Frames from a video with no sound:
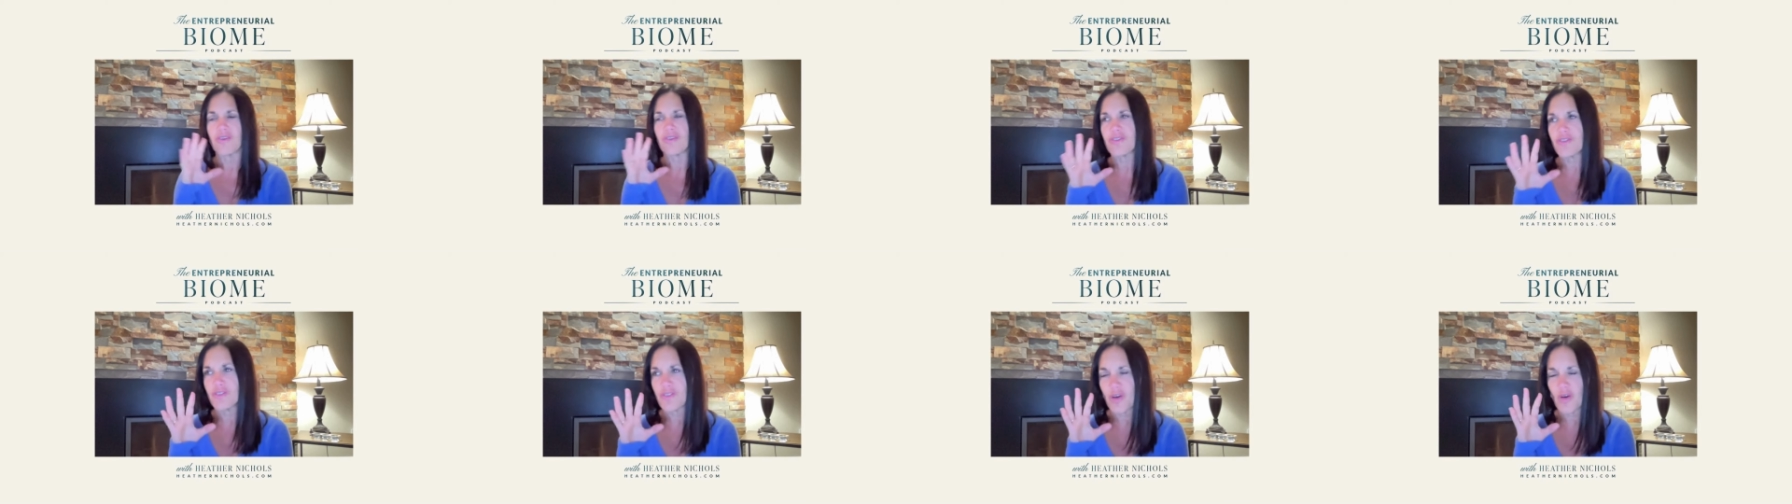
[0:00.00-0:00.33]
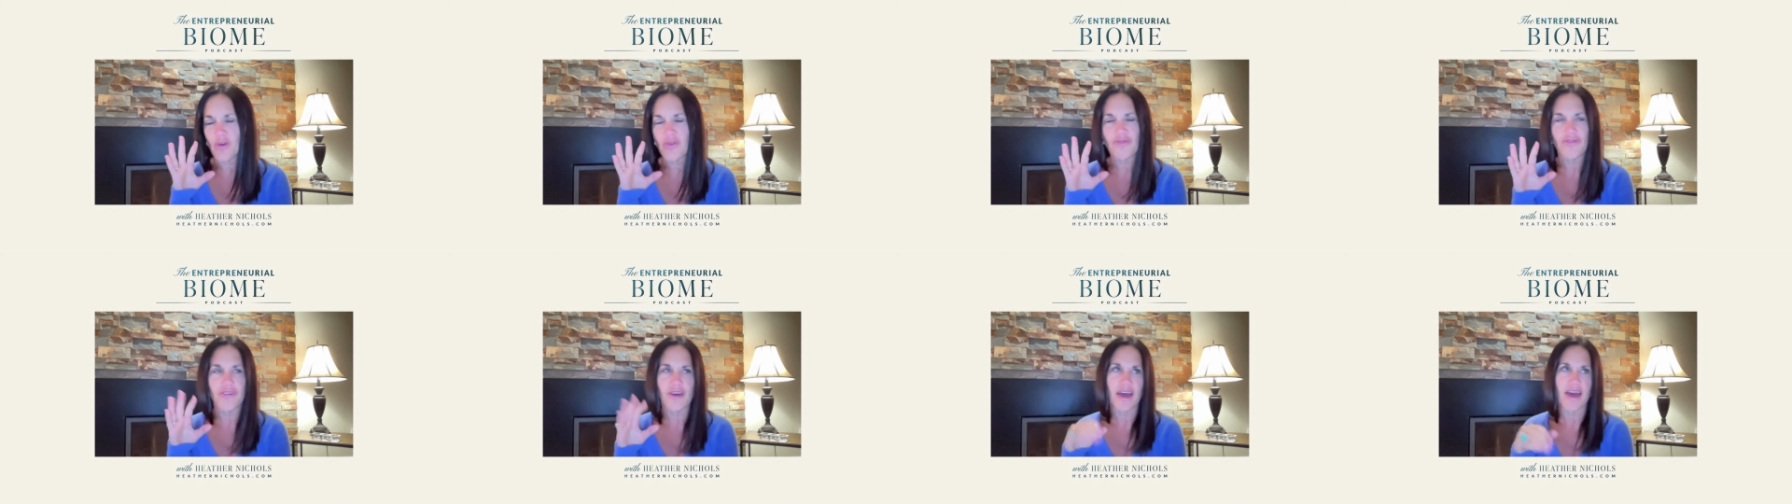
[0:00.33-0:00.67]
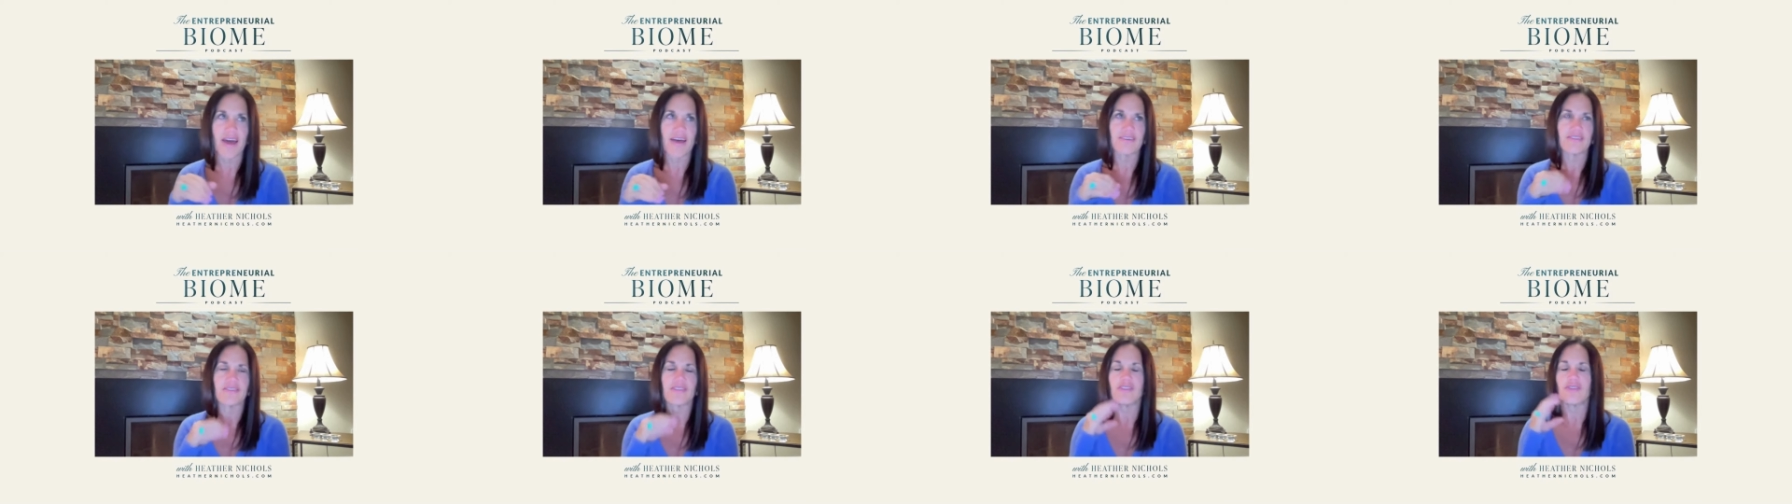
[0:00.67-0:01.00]
so
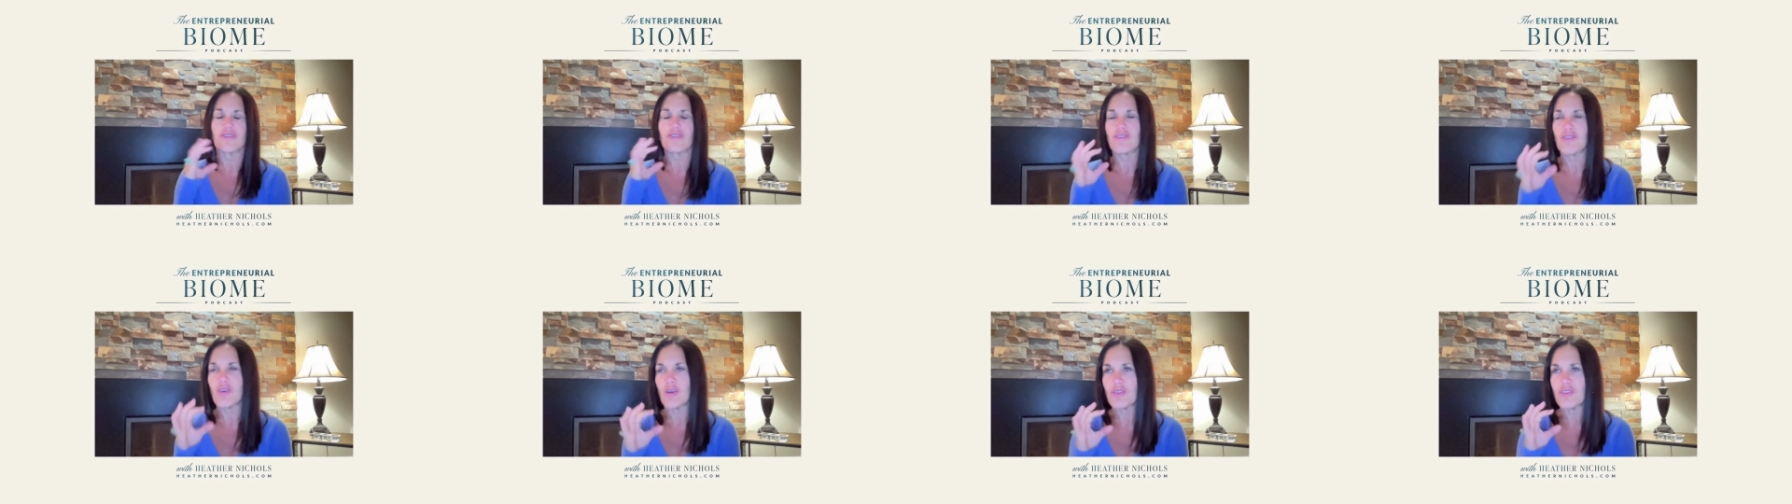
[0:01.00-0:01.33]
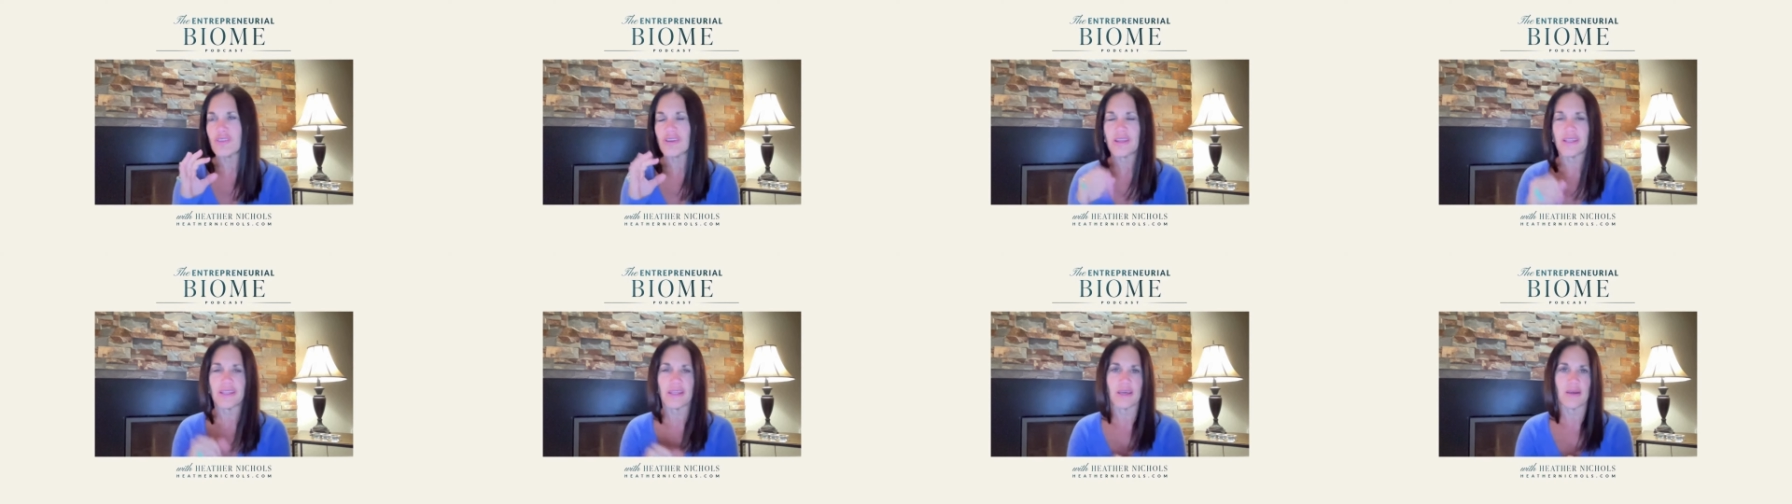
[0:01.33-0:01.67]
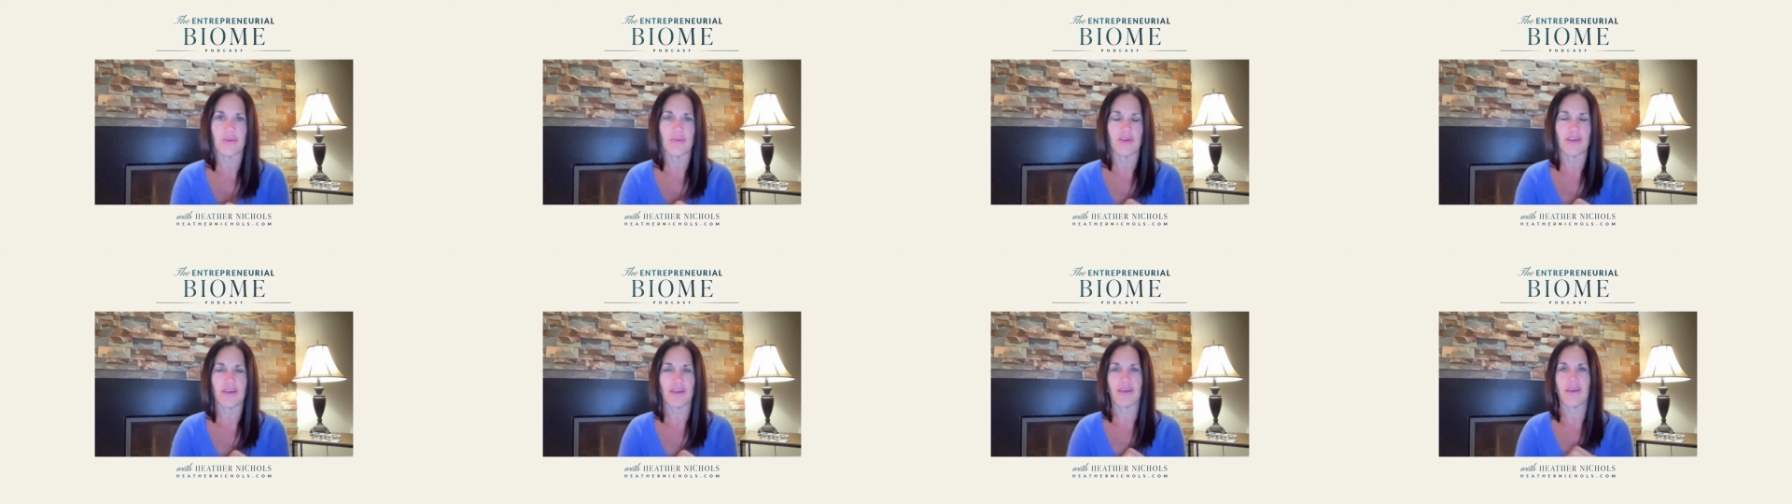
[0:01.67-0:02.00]
fast, so
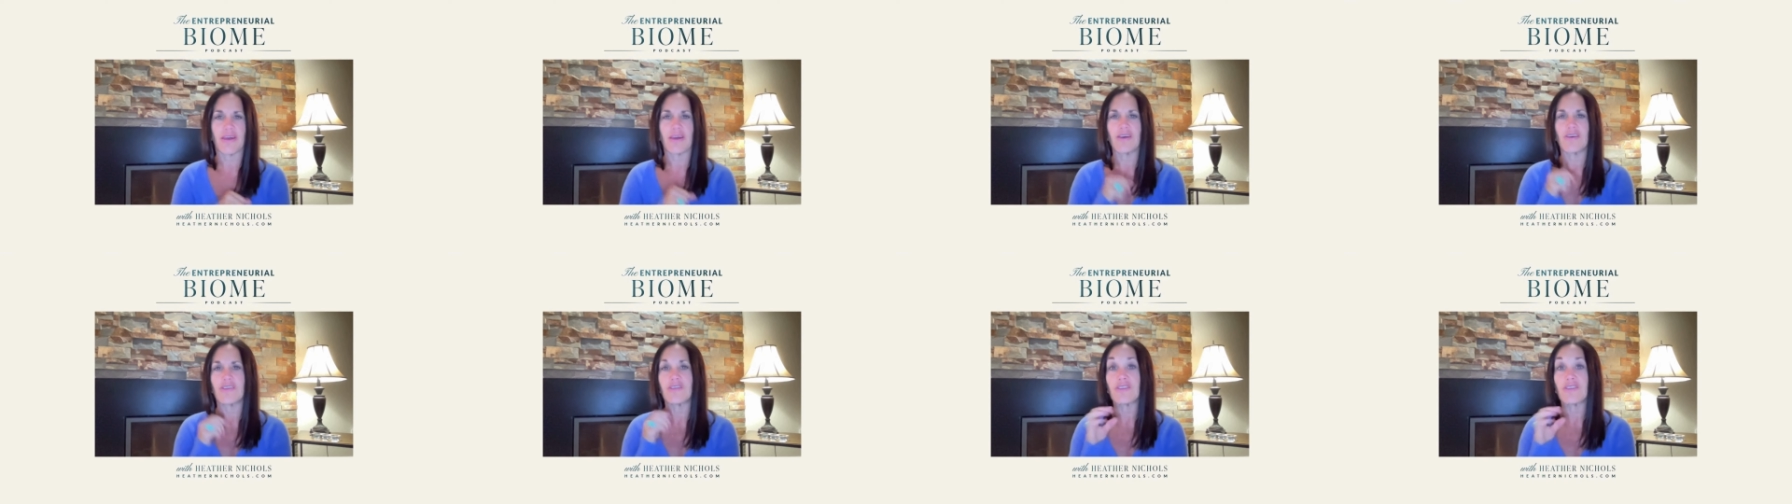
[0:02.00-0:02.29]
dynamic,